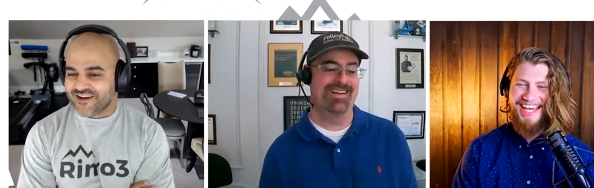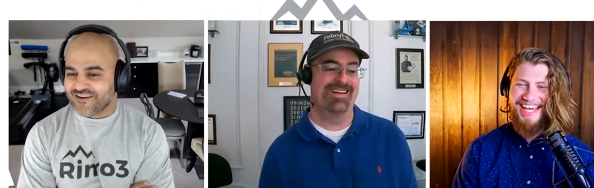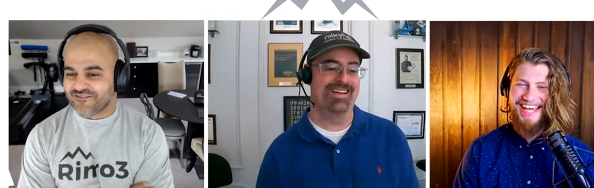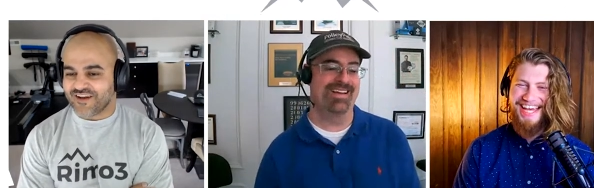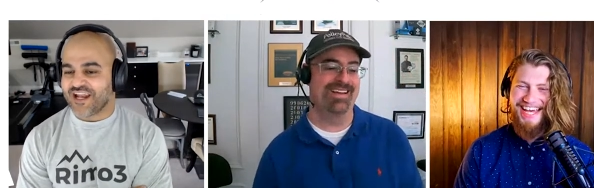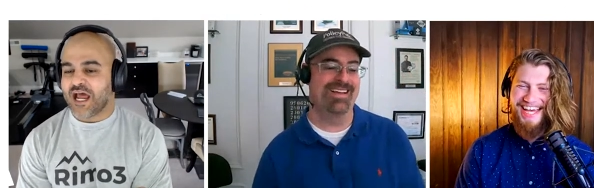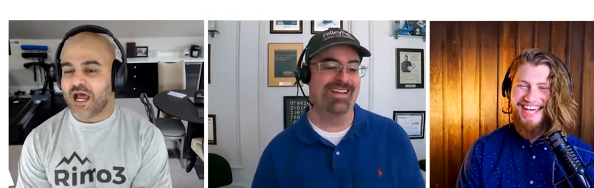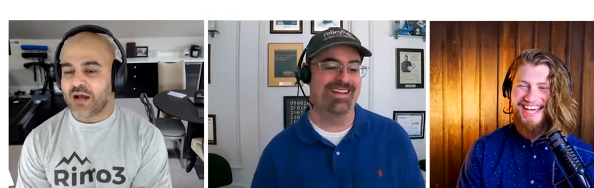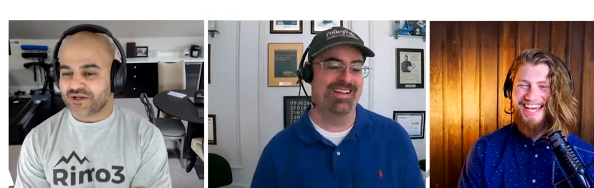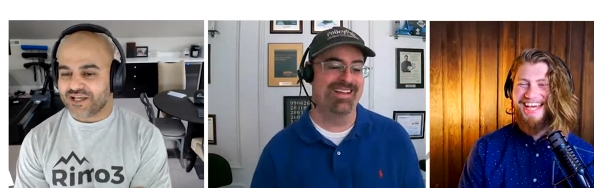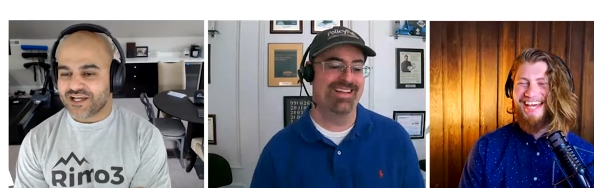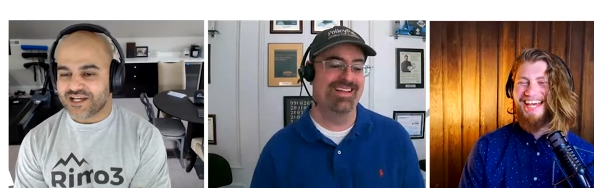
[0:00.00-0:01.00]
Speaker 1: didn't invent
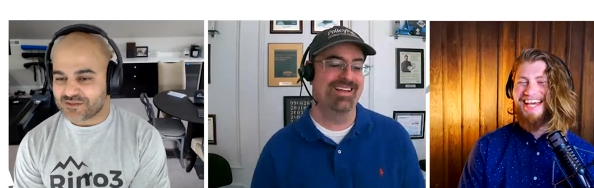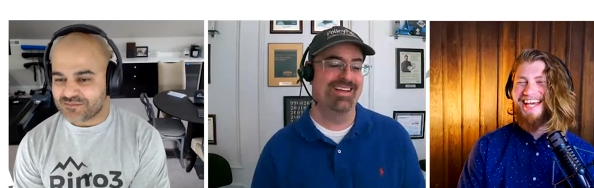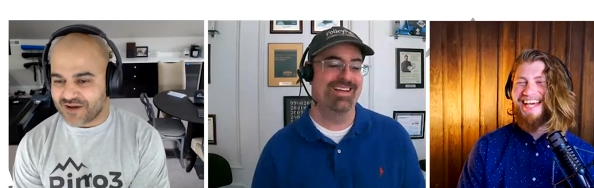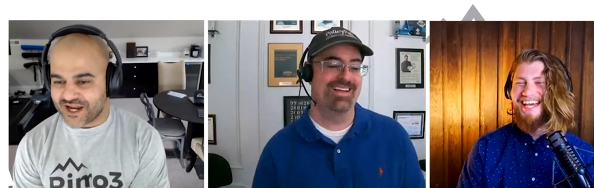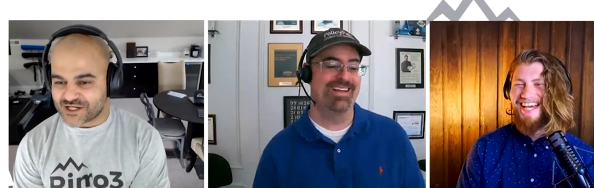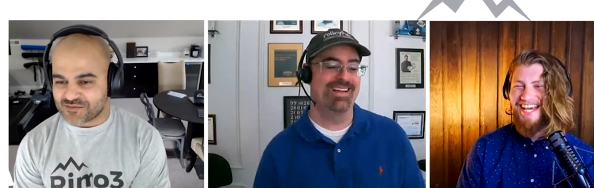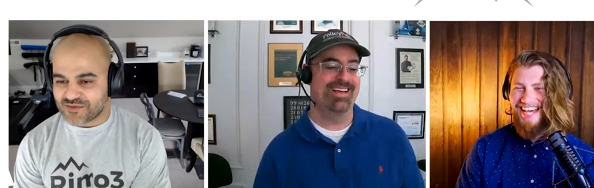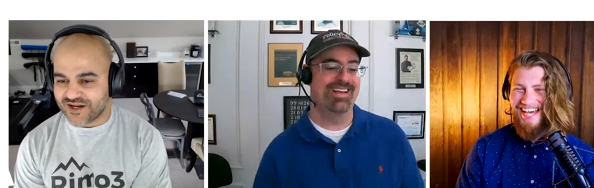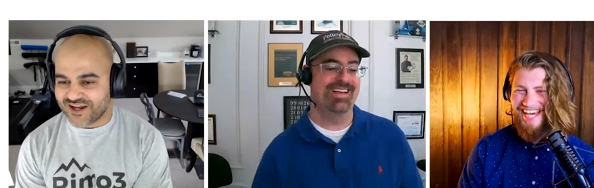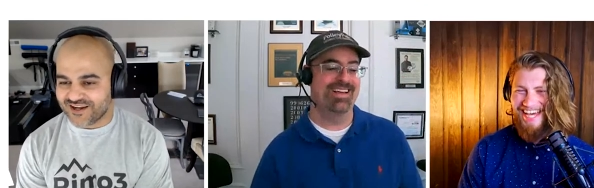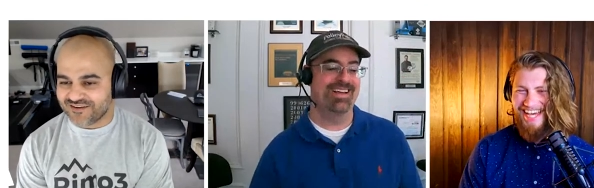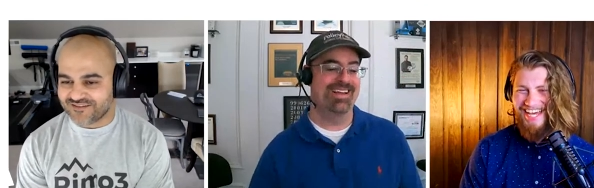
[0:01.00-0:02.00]
application management.
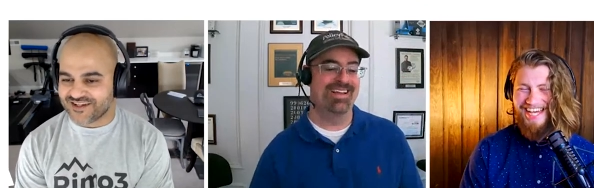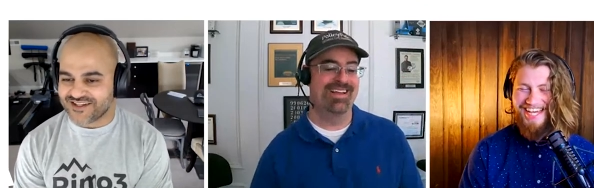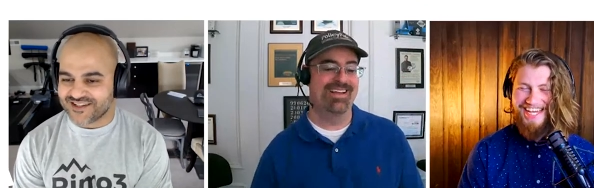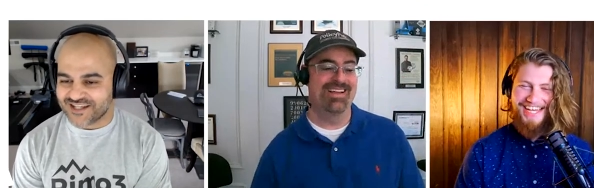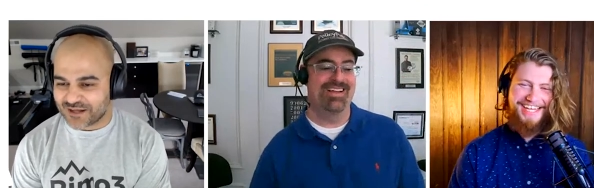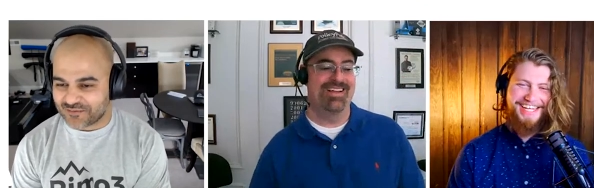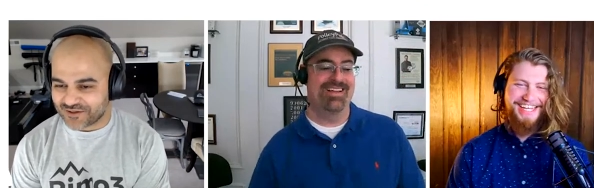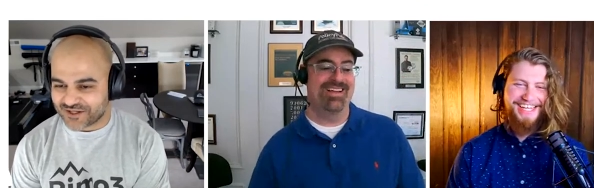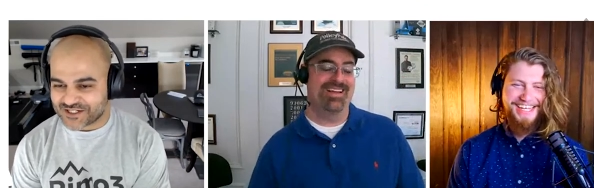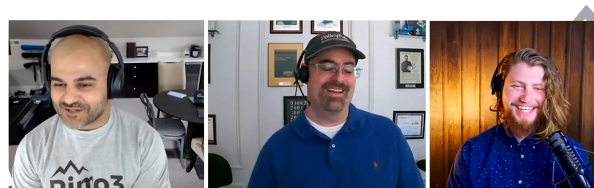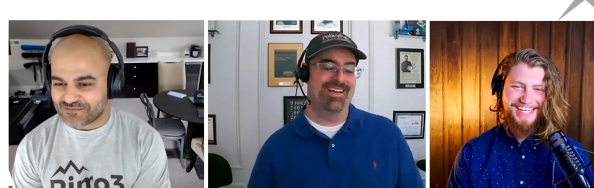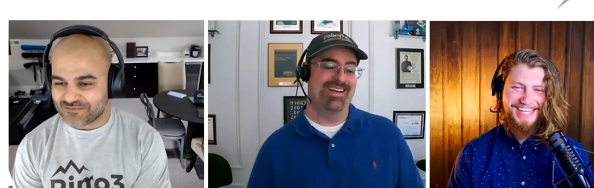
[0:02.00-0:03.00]
I invented the
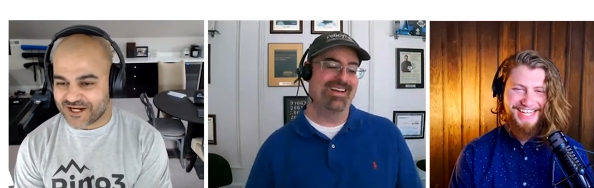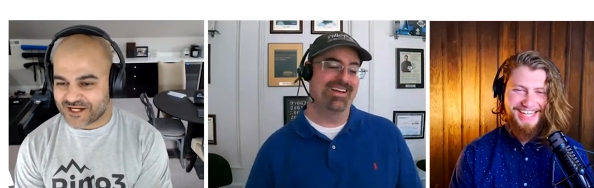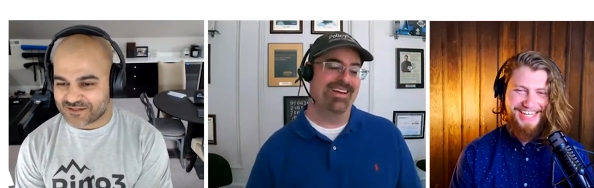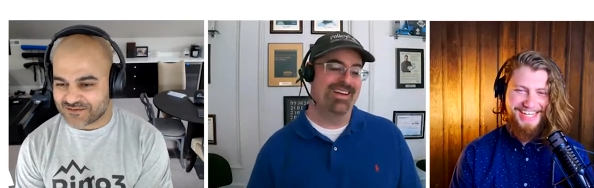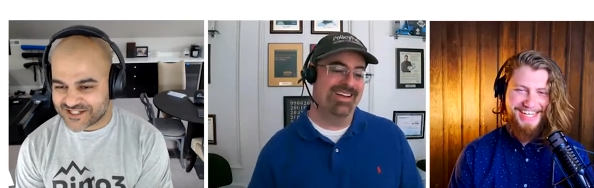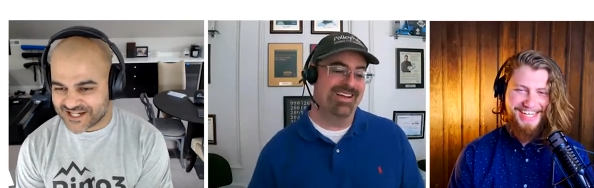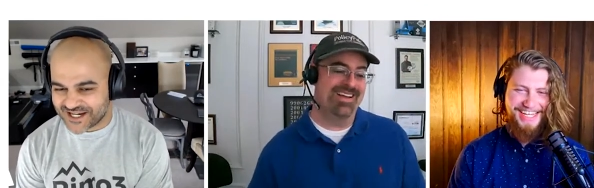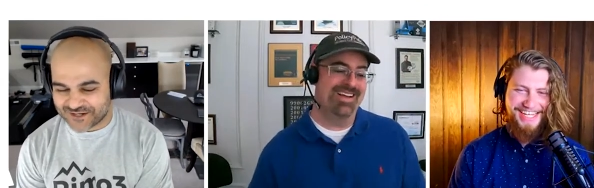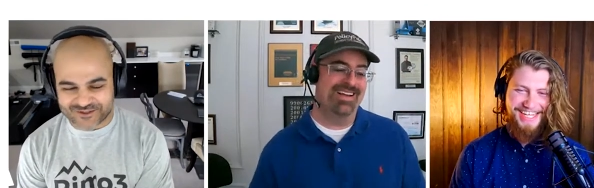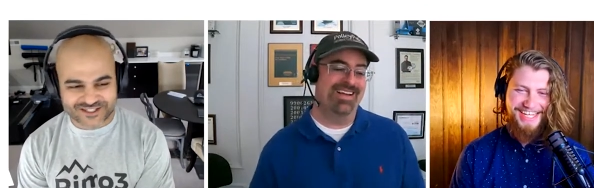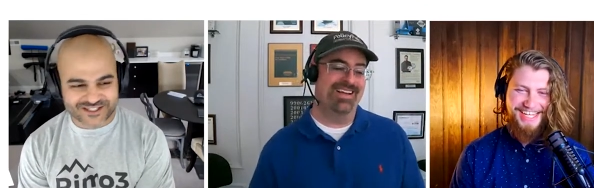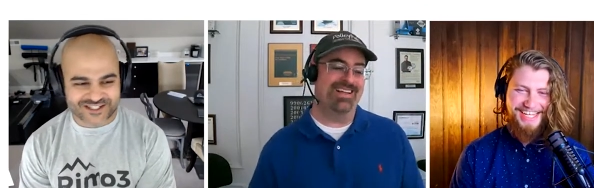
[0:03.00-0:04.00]
application management
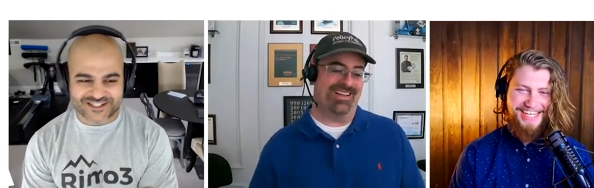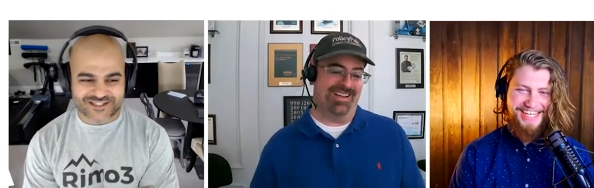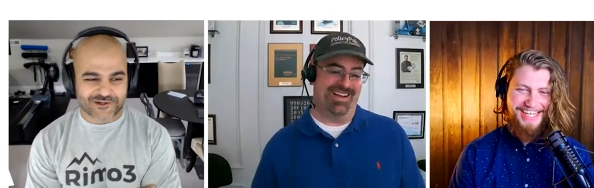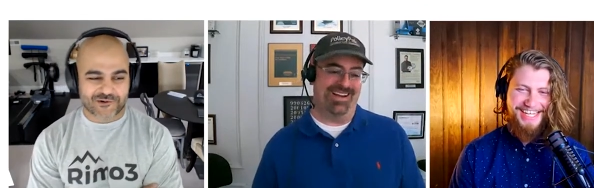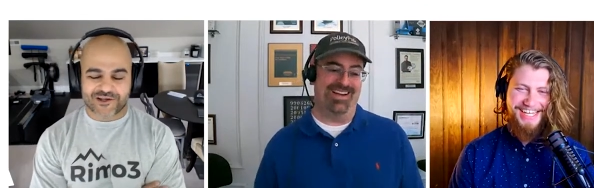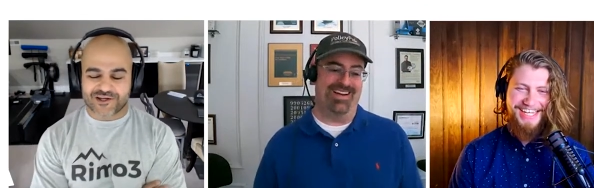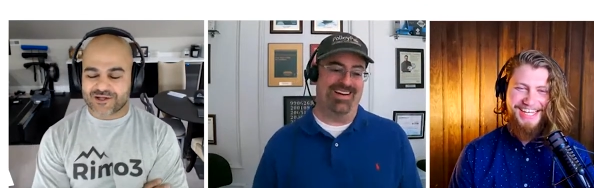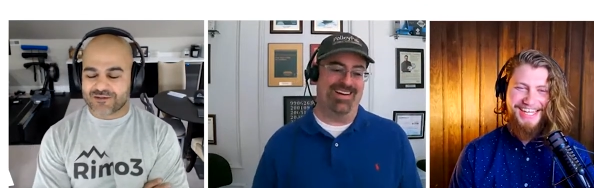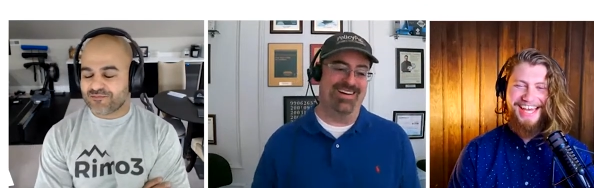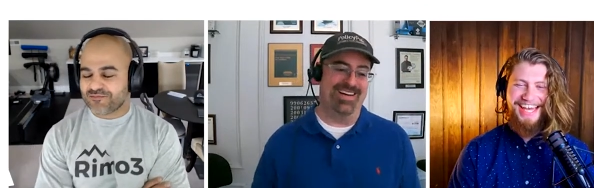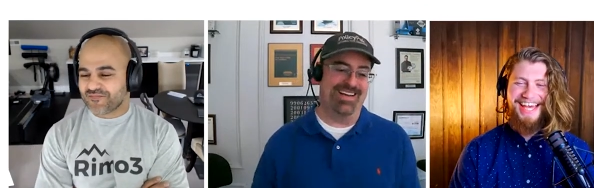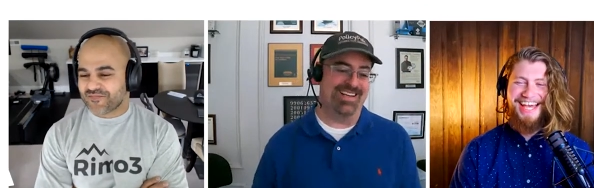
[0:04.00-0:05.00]
sandwich. It's so there. You good.
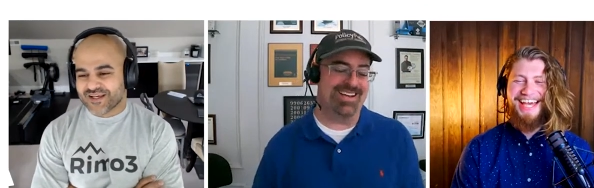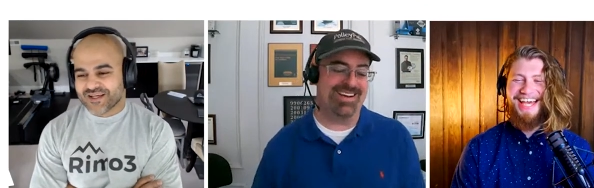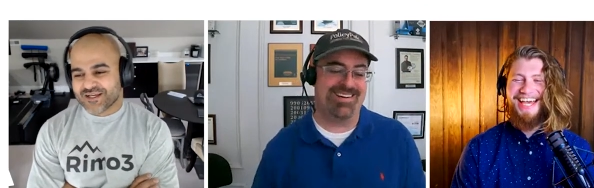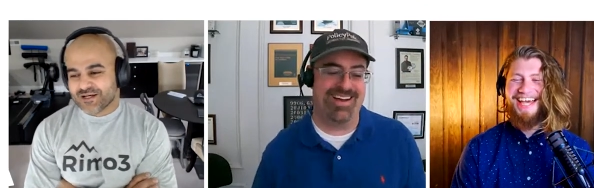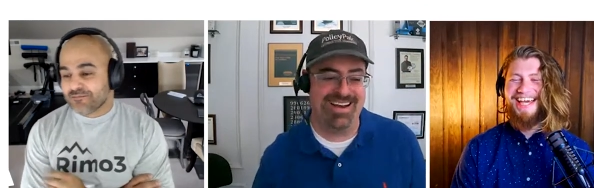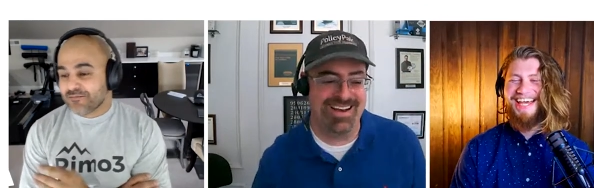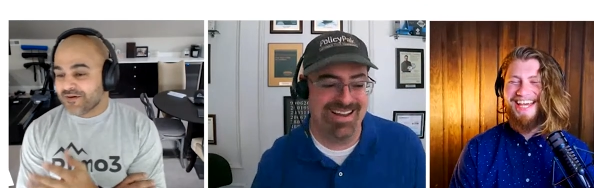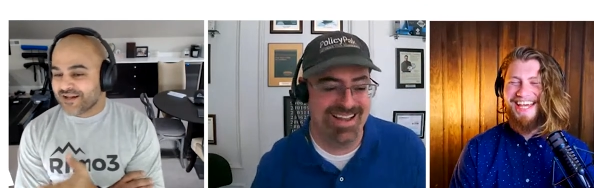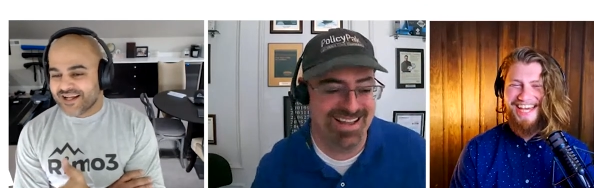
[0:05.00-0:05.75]
go. Isn't that great?